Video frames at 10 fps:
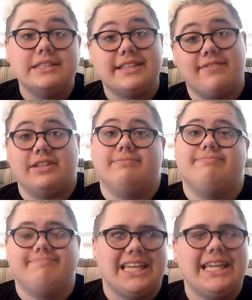Seven,
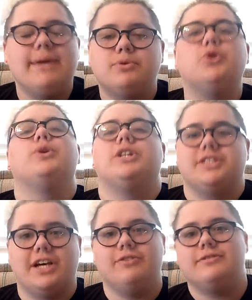Keep true to
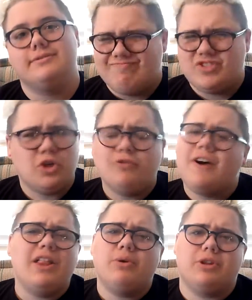yourself. Don't
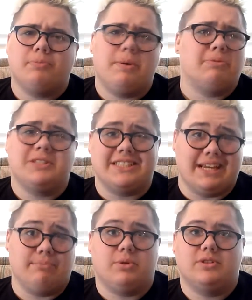follow other people's
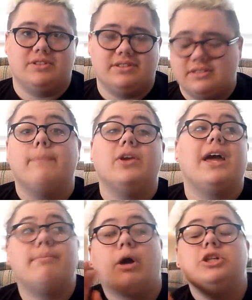examples. You
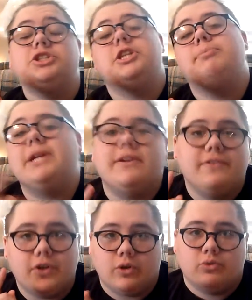gotta march to the beat
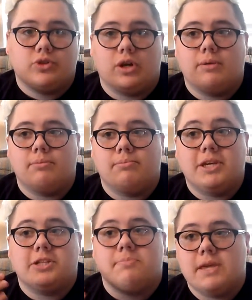of your own drum
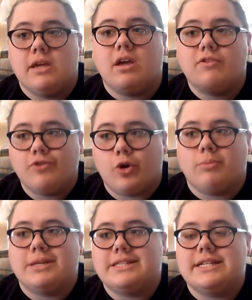because being a
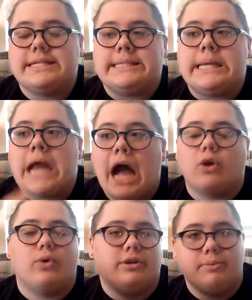conformist is not
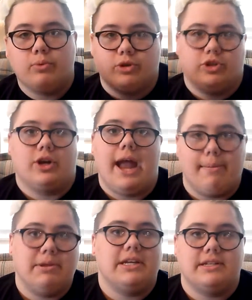going to be worth your
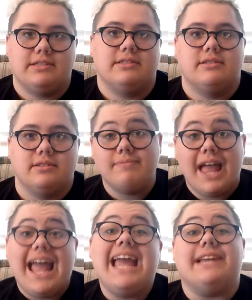happiness.
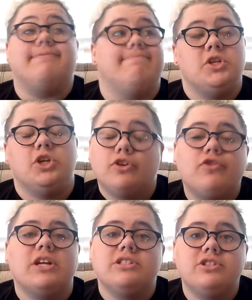8. Your
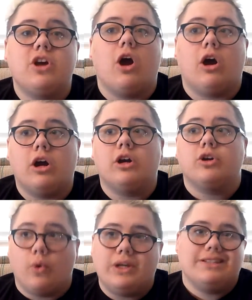friends are
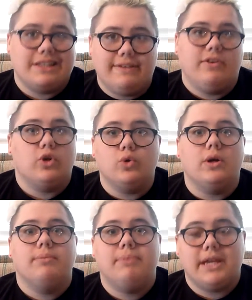going to leave you
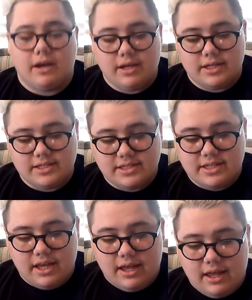because
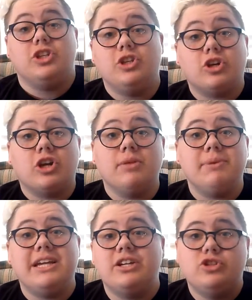you are gonna
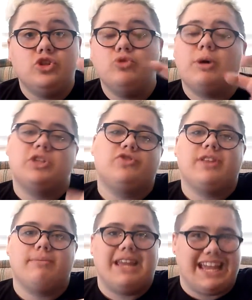be too much for
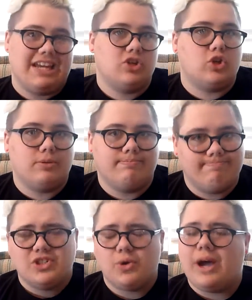them to handle.
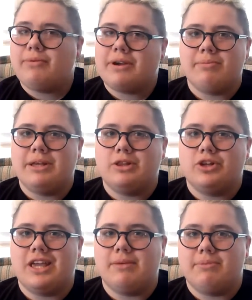So I'd recommend
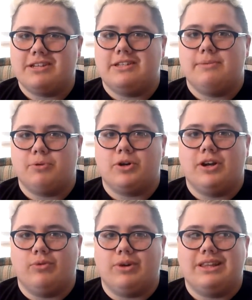looking a bit deeper
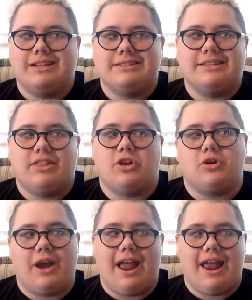and realizing that
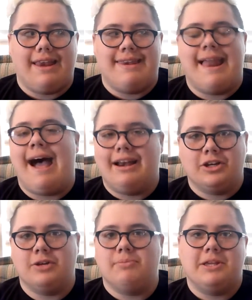they're not
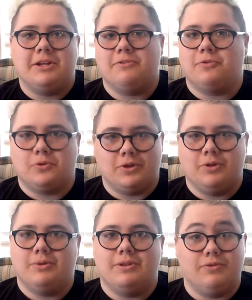gonna be there for
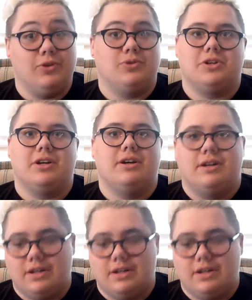you in the future.